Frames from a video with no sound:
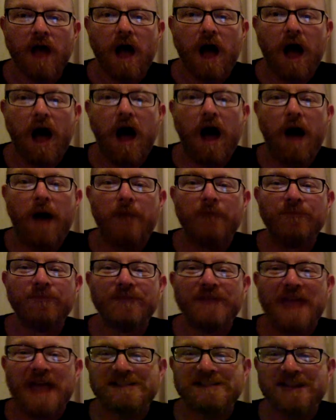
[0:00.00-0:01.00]
Oh.
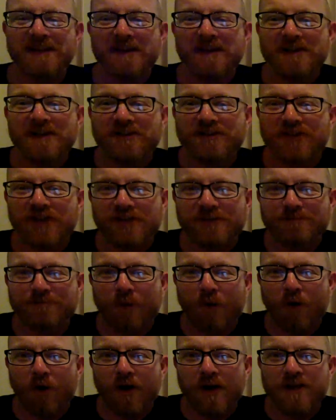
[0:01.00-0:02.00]
Yes, just
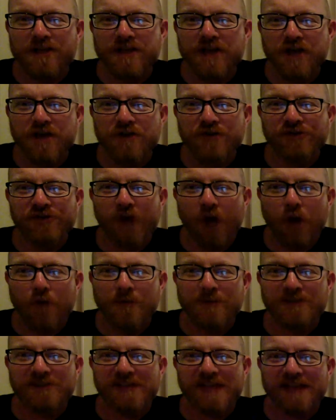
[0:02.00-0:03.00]
bought a used
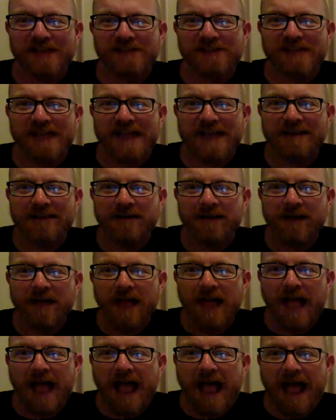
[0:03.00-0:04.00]
Hobie 16
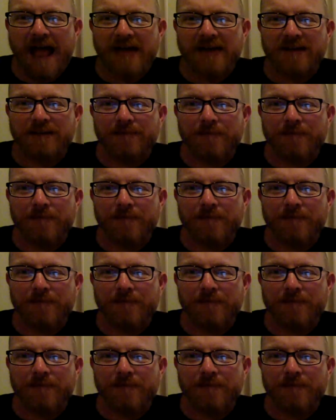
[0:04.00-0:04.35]
and the